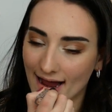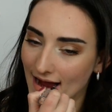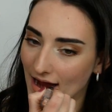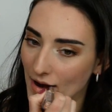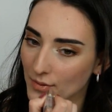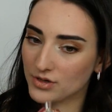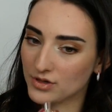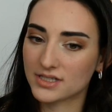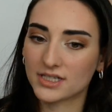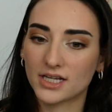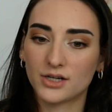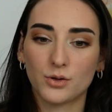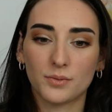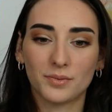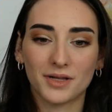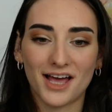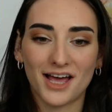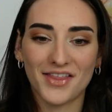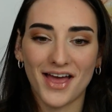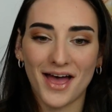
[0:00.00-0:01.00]
we're just gonna
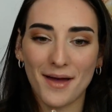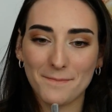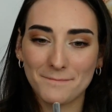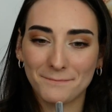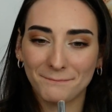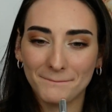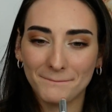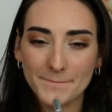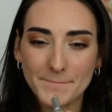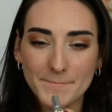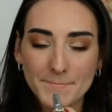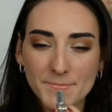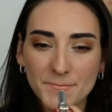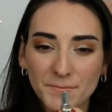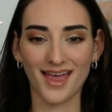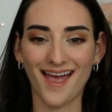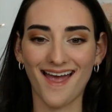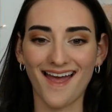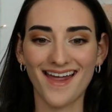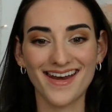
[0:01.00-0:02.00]
apply that.
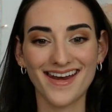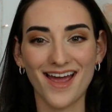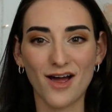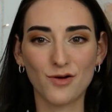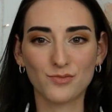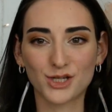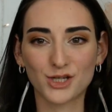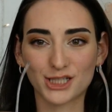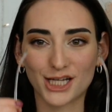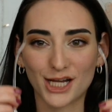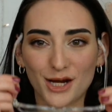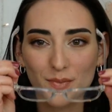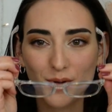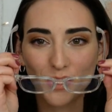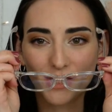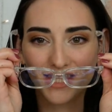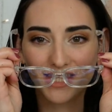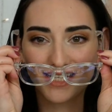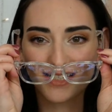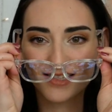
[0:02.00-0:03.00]
And now I'm just gonna
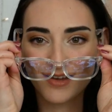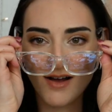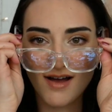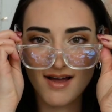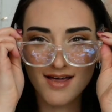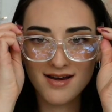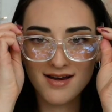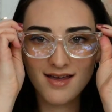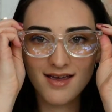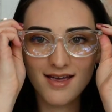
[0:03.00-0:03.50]
put these on.